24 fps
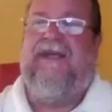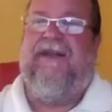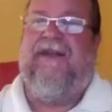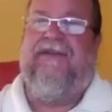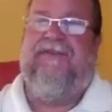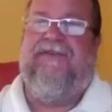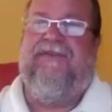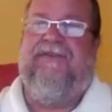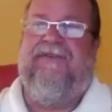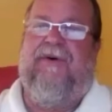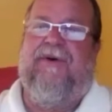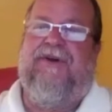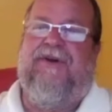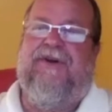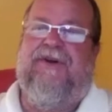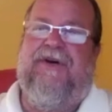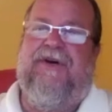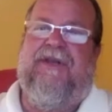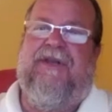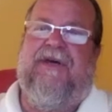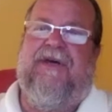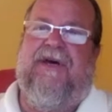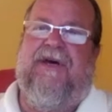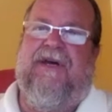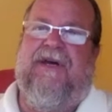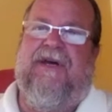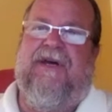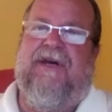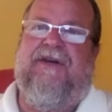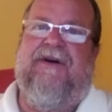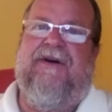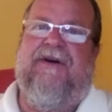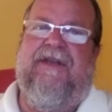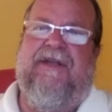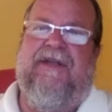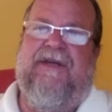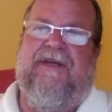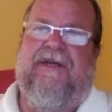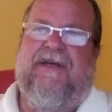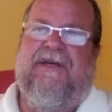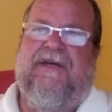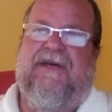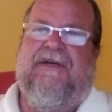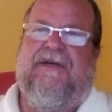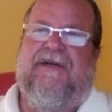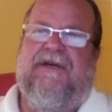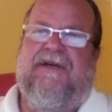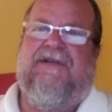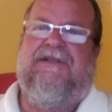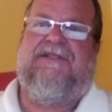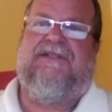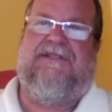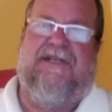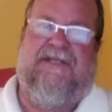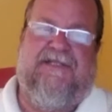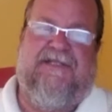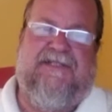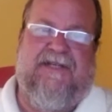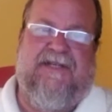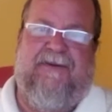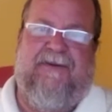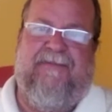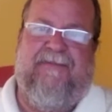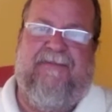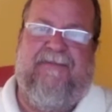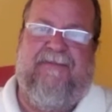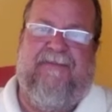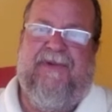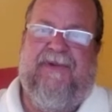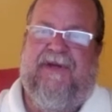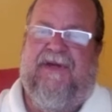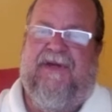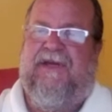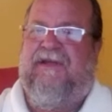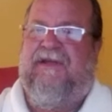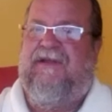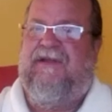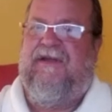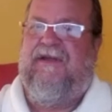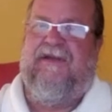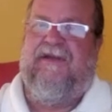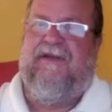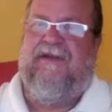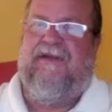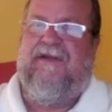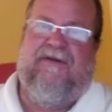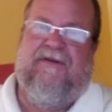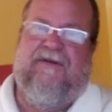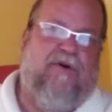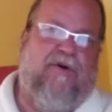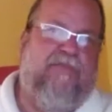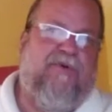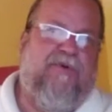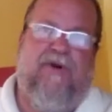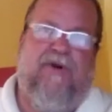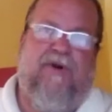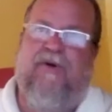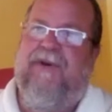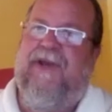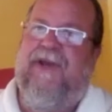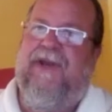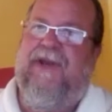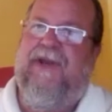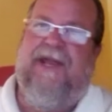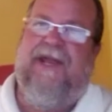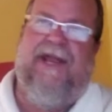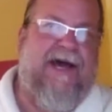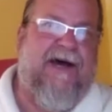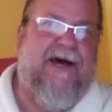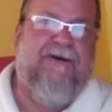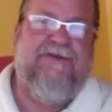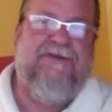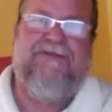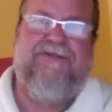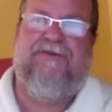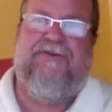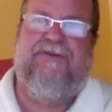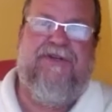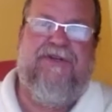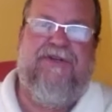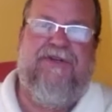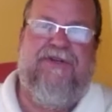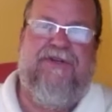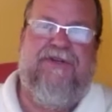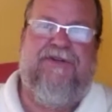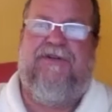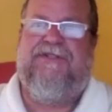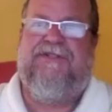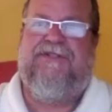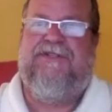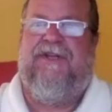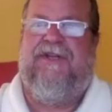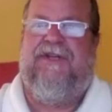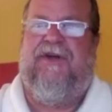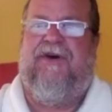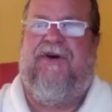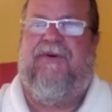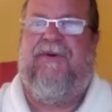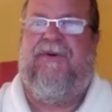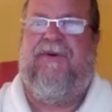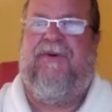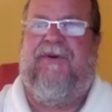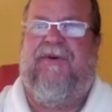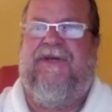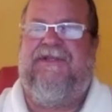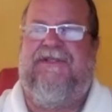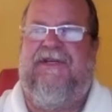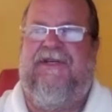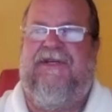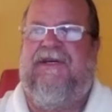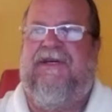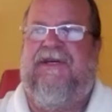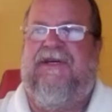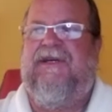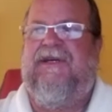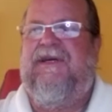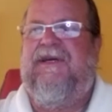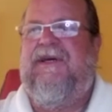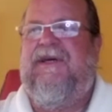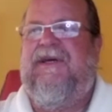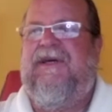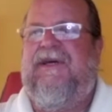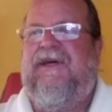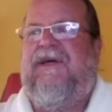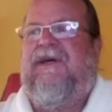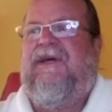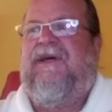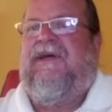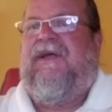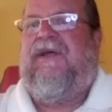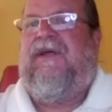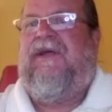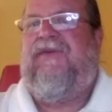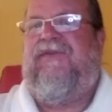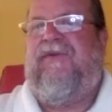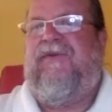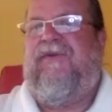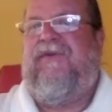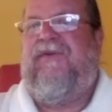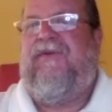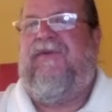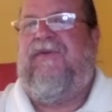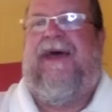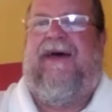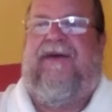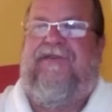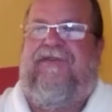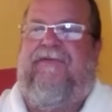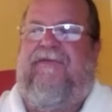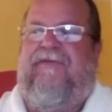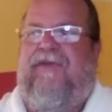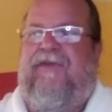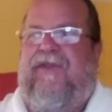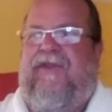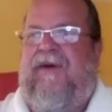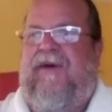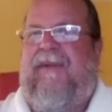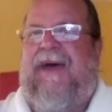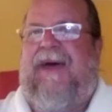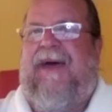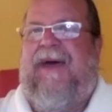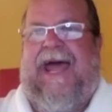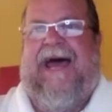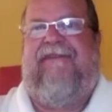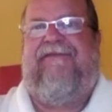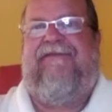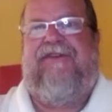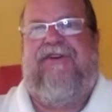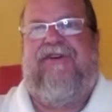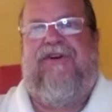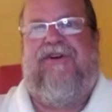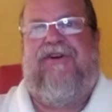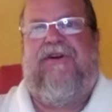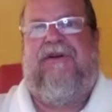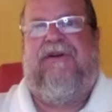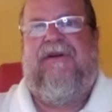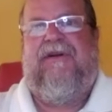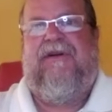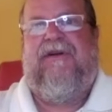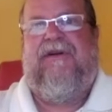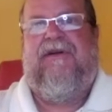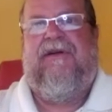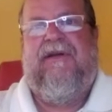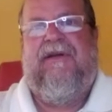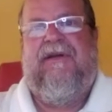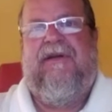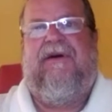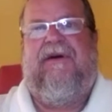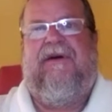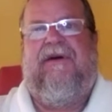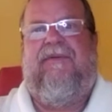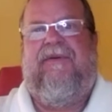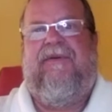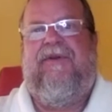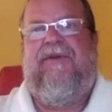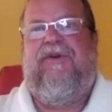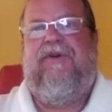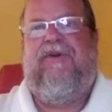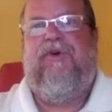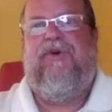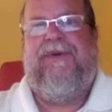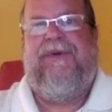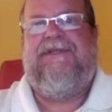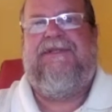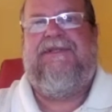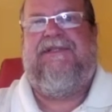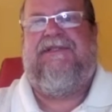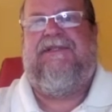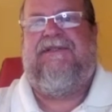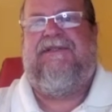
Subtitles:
And so a good system, either homegrown in-house or yours, is to ask for them after, you do business.